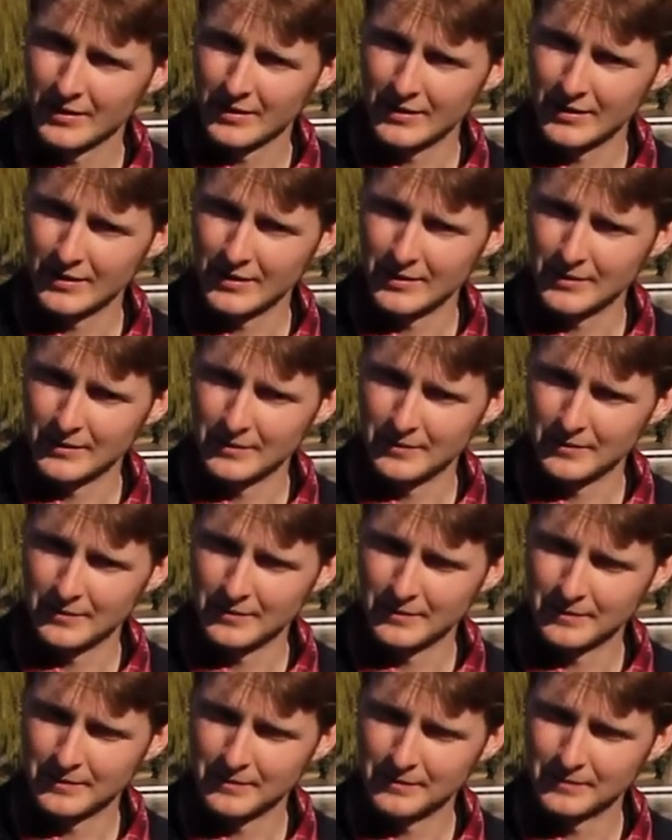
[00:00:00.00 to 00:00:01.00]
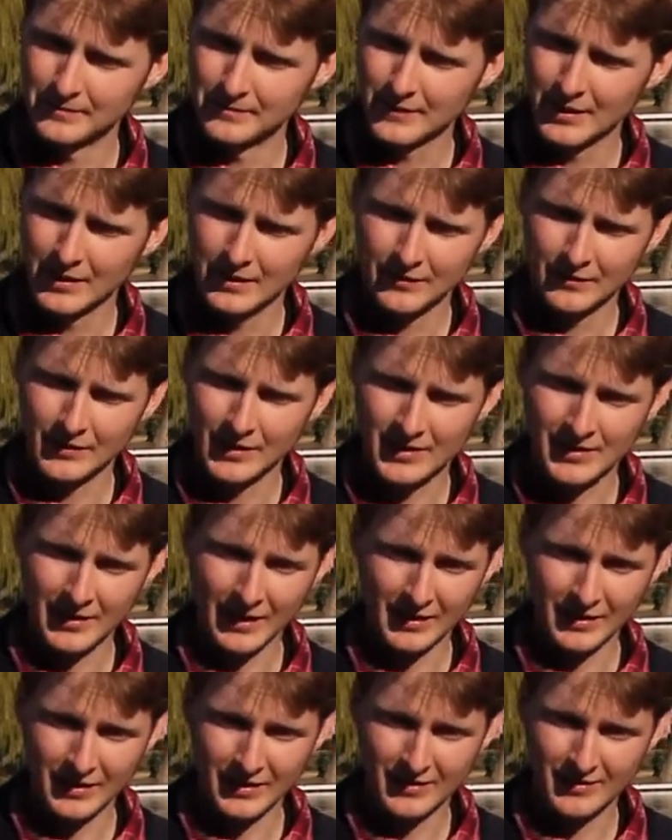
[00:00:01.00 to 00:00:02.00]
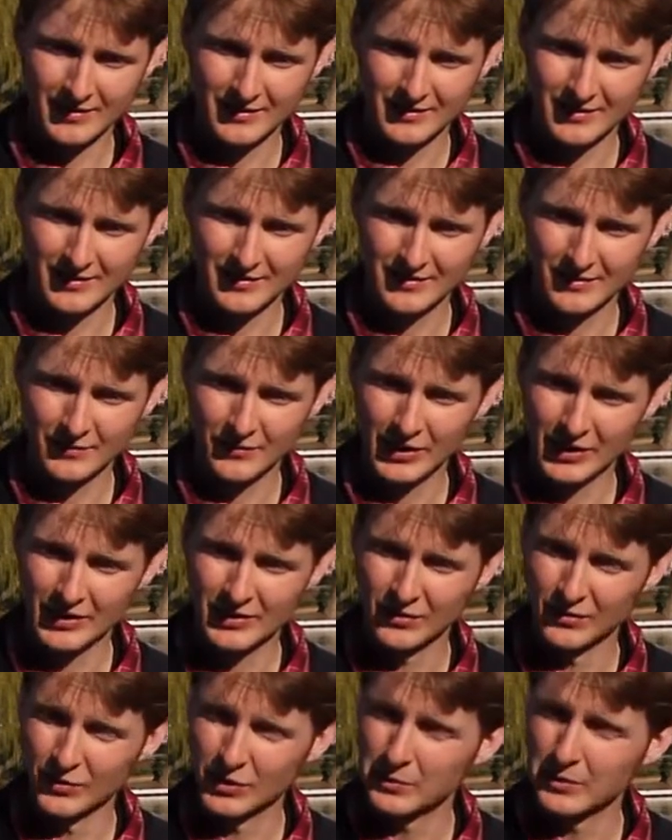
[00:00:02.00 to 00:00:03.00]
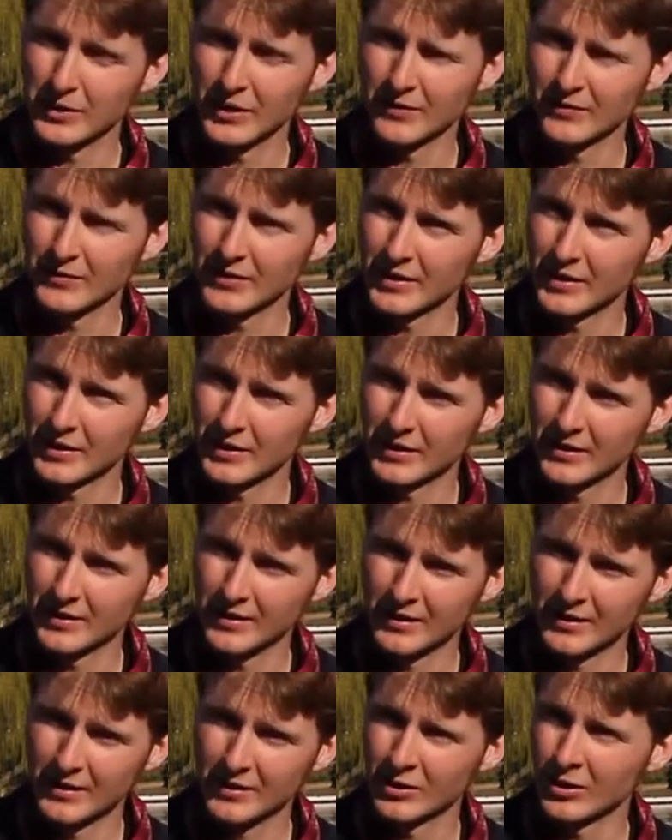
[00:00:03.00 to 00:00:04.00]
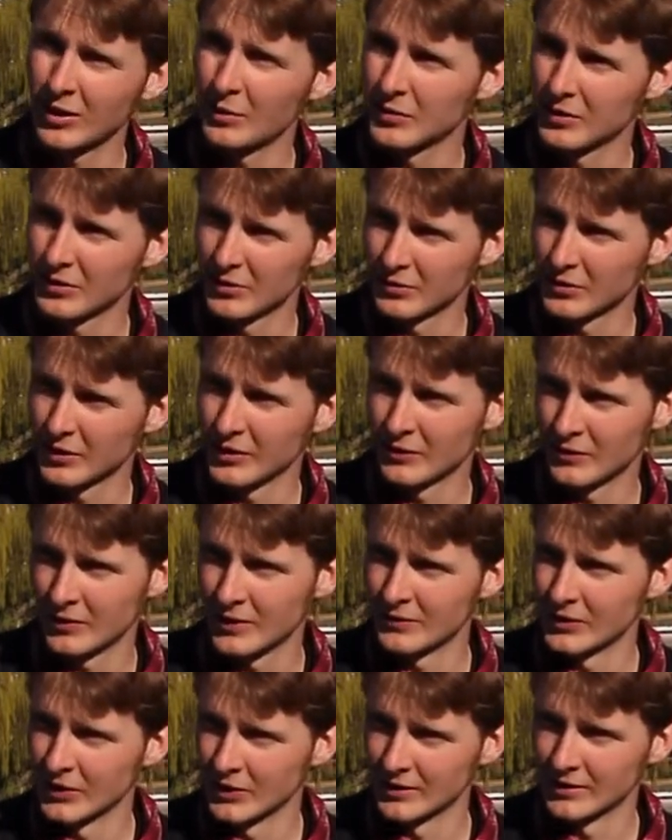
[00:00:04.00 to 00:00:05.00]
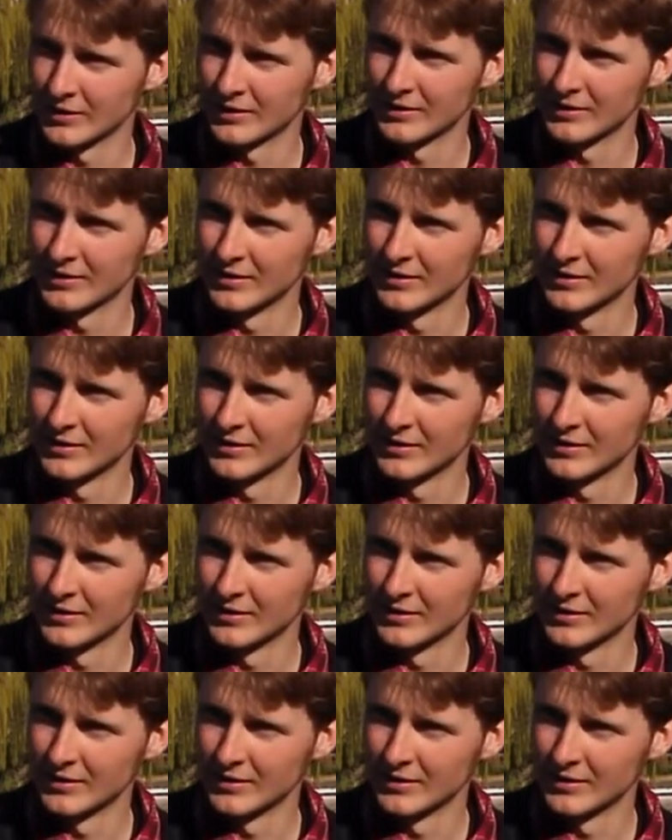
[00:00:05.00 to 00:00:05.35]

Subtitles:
The second reason would be the economical way of living,